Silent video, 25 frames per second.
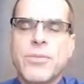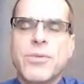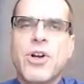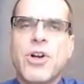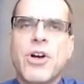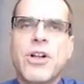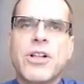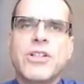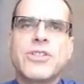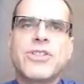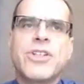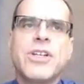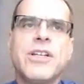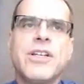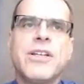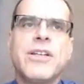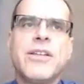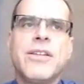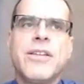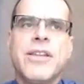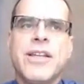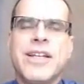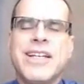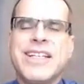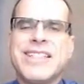
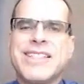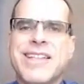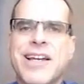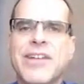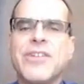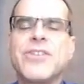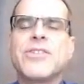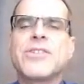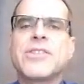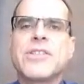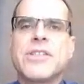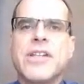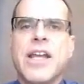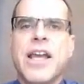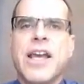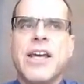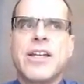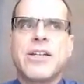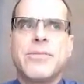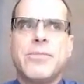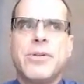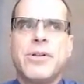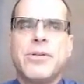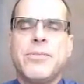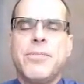terminology that is
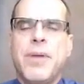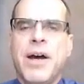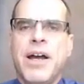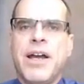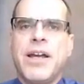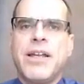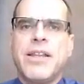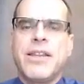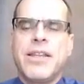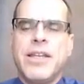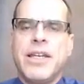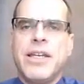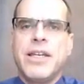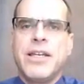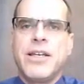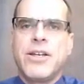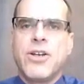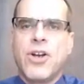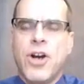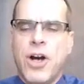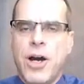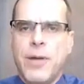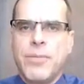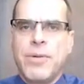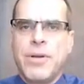understandable by
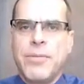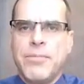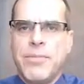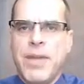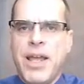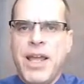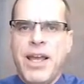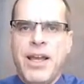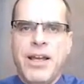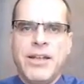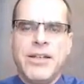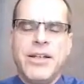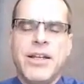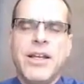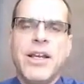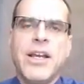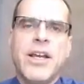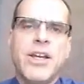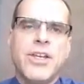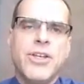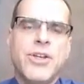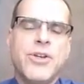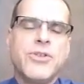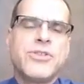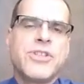the common man.
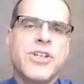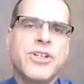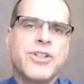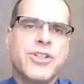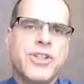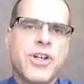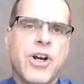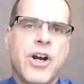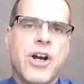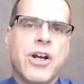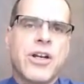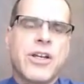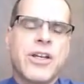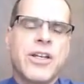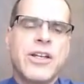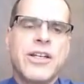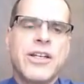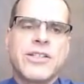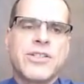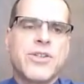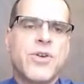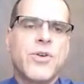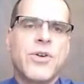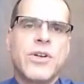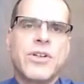Using
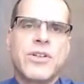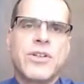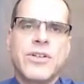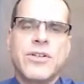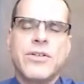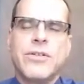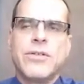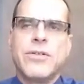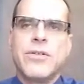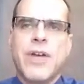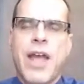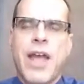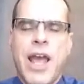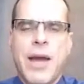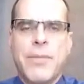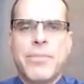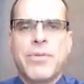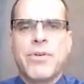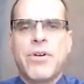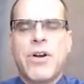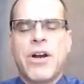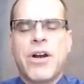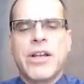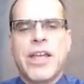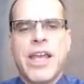jargon is going to
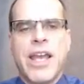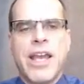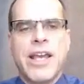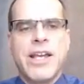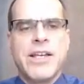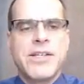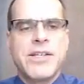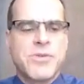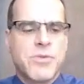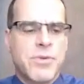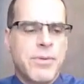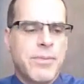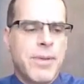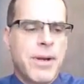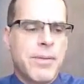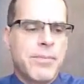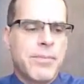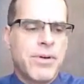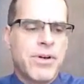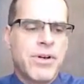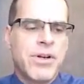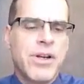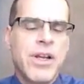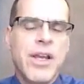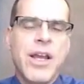hamper our case.
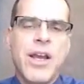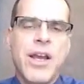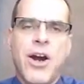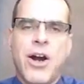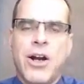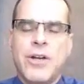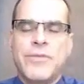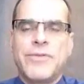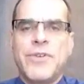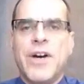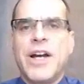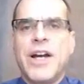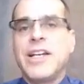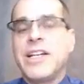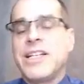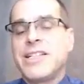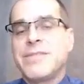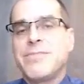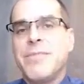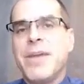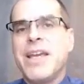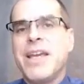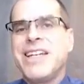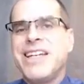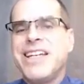Remember, our
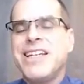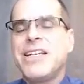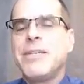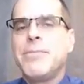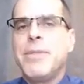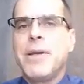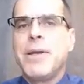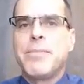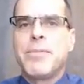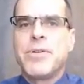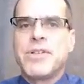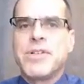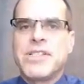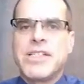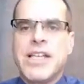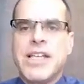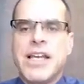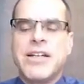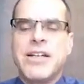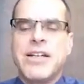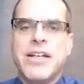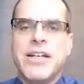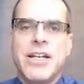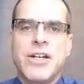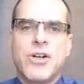findings may need to be
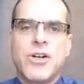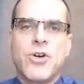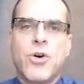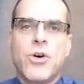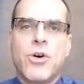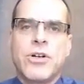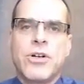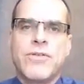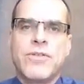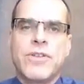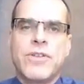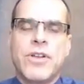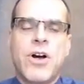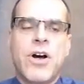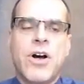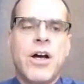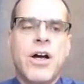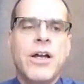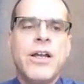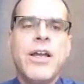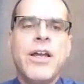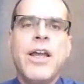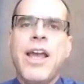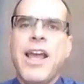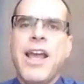presented in a court of
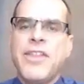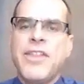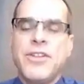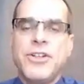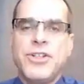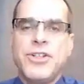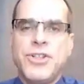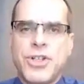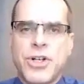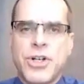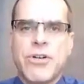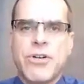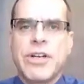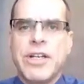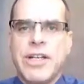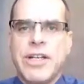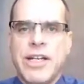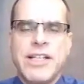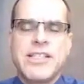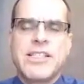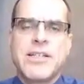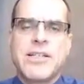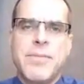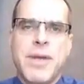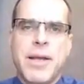law, and the jury
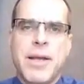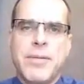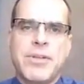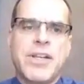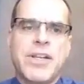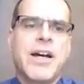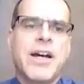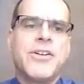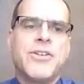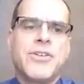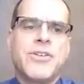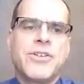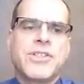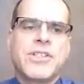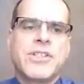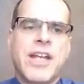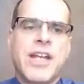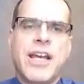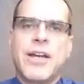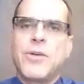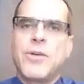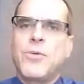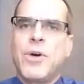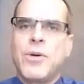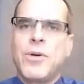needs to be able to
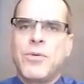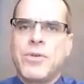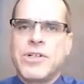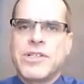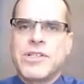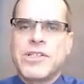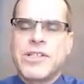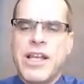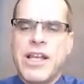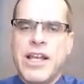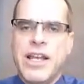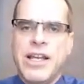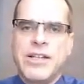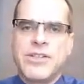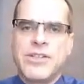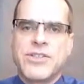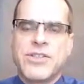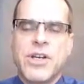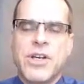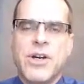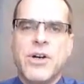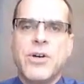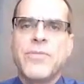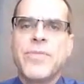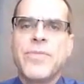understand what we're saying.
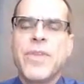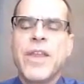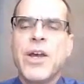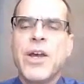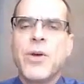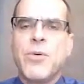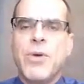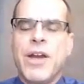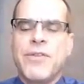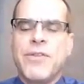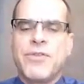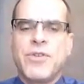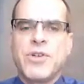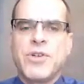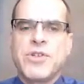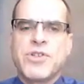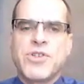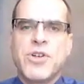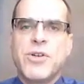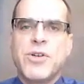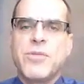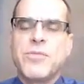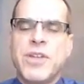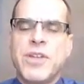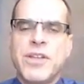So we have to
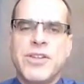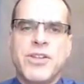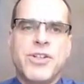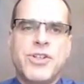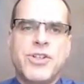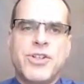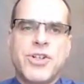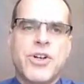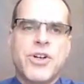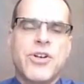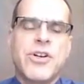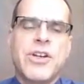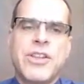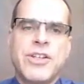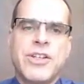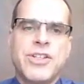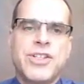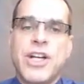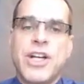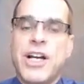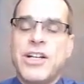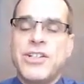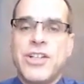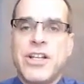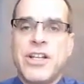assume that the jury, the
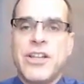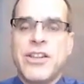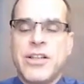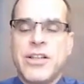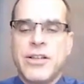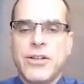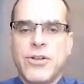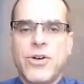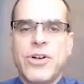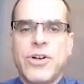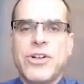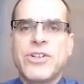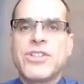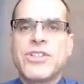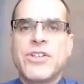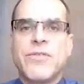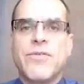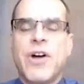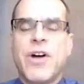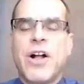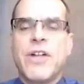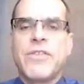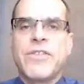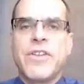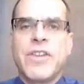judge, and the lawyers
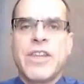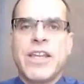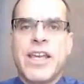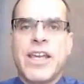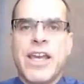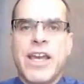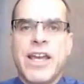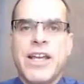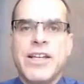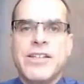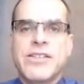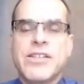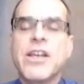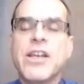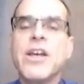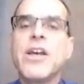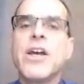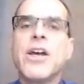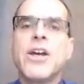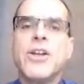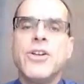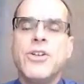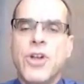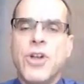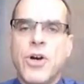involved in the case
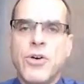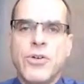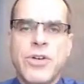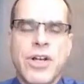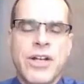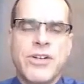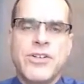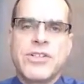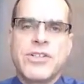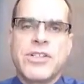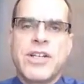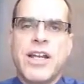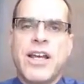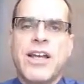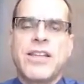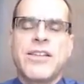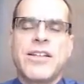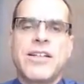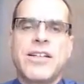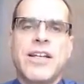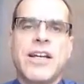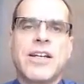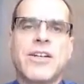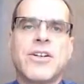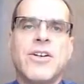don't
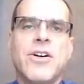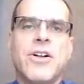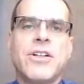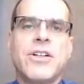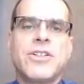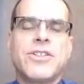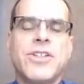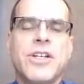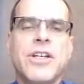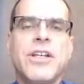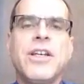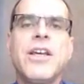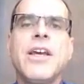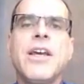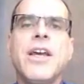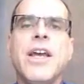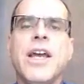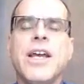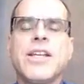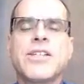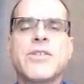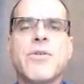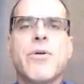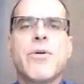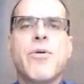understand the technology,
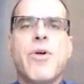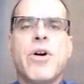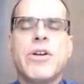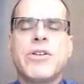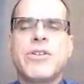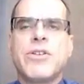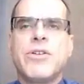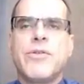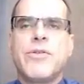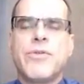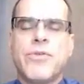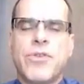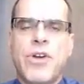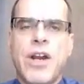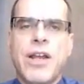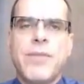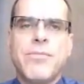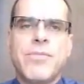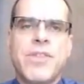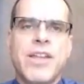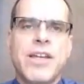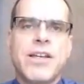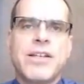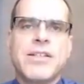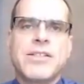and so we want to
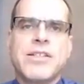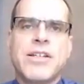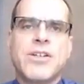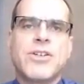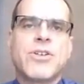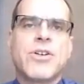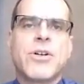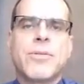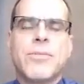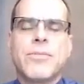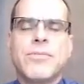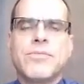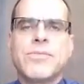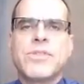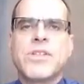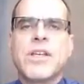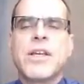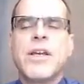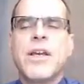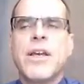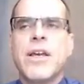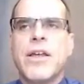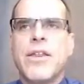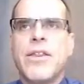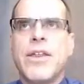frame things in
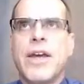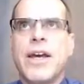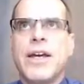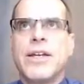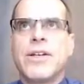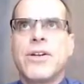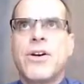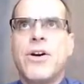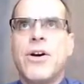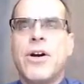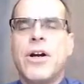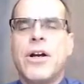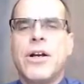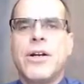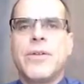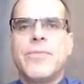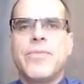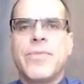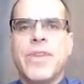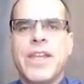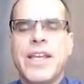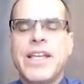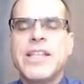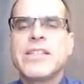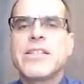terms that
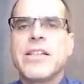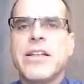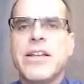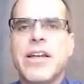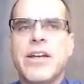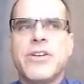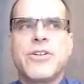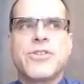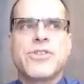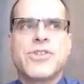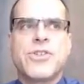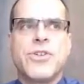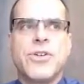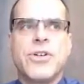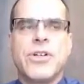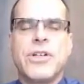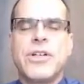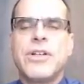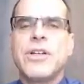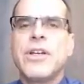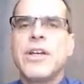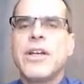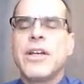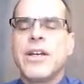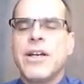are easily
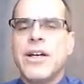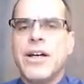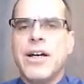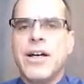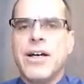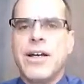understood